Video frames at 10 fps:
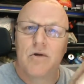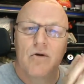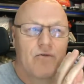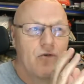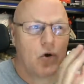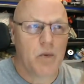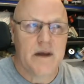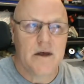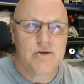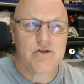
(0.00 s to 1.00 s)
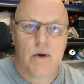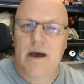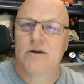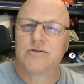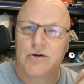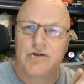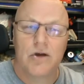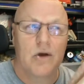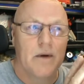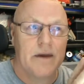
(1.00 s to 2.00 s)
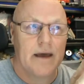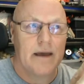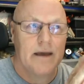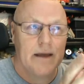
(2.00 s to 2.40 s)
look through a window to a house. I'll show you one day